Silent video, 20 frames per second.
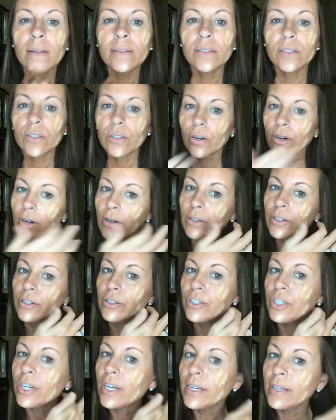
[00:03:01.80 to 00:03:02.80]
Start on your
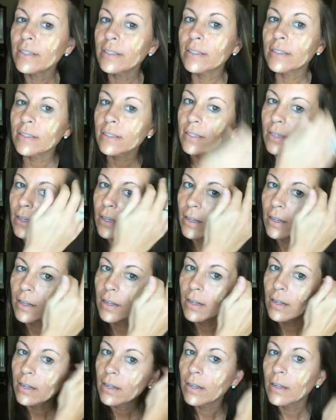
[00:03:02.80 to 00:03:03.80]
cheeks.
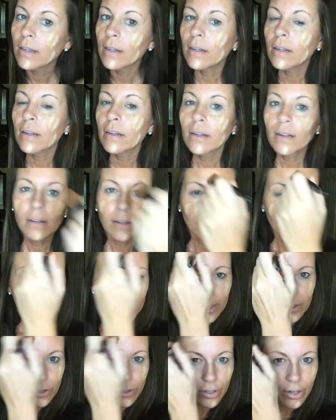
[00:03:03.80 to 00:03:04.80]

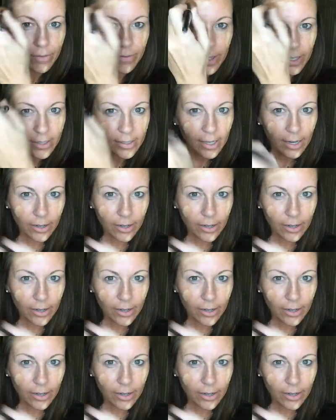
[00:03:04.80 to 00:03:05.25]
Make sure everything's